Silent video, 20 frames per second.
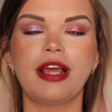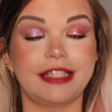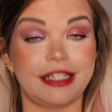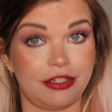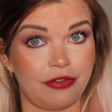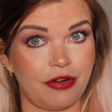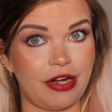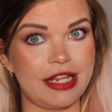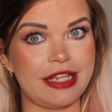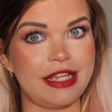
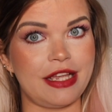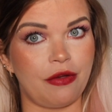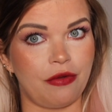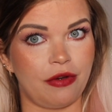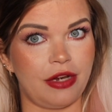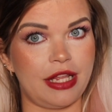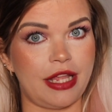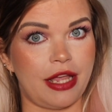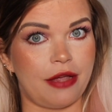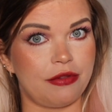That's really the
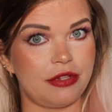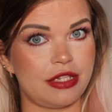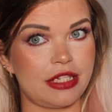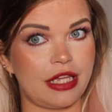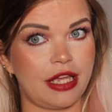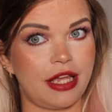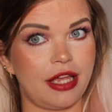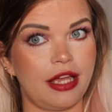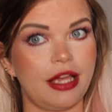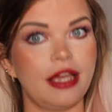only
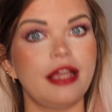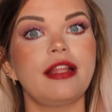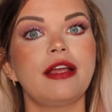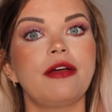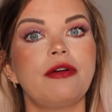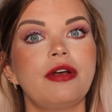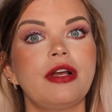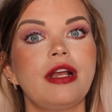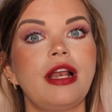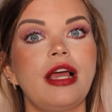downside,
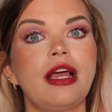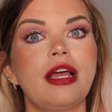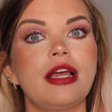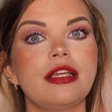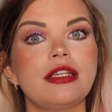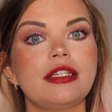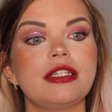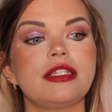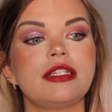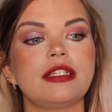
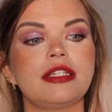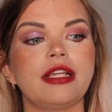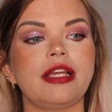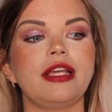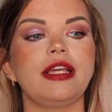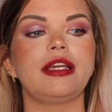Hourglass.